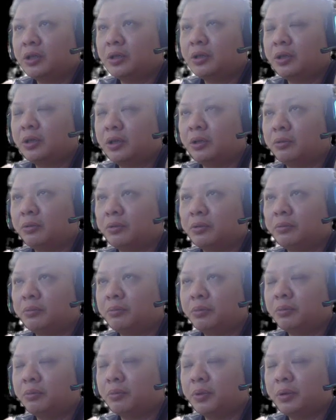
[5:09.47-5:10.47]
he would
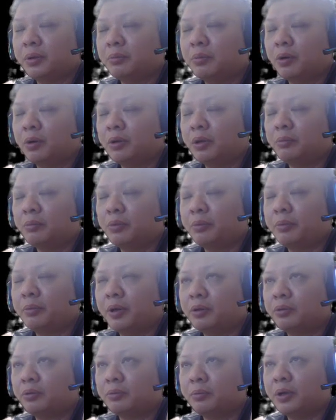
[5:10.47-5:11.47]
be more than prepared to
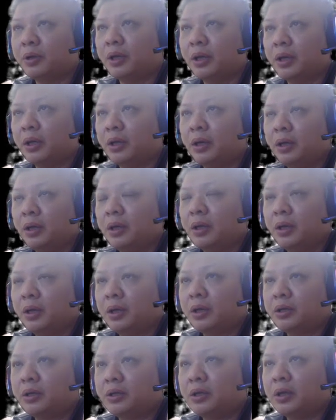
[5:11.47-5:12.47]
play
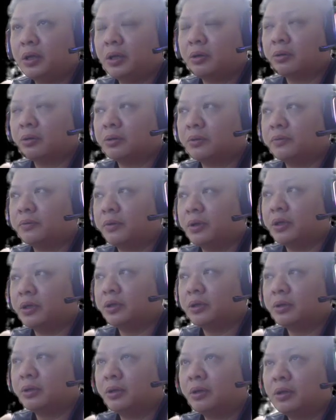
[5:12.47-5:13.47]
c equals to 4
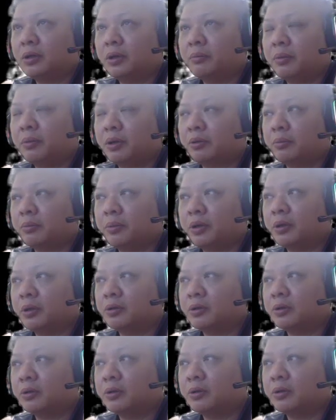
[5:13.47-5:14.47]
later on, and black would be all
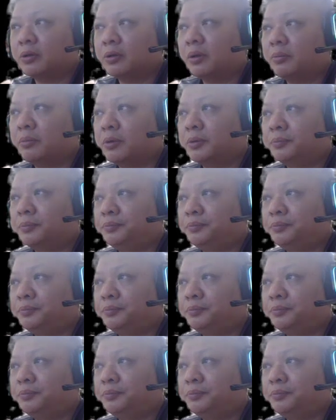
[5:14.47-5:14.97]
sorts of trouble.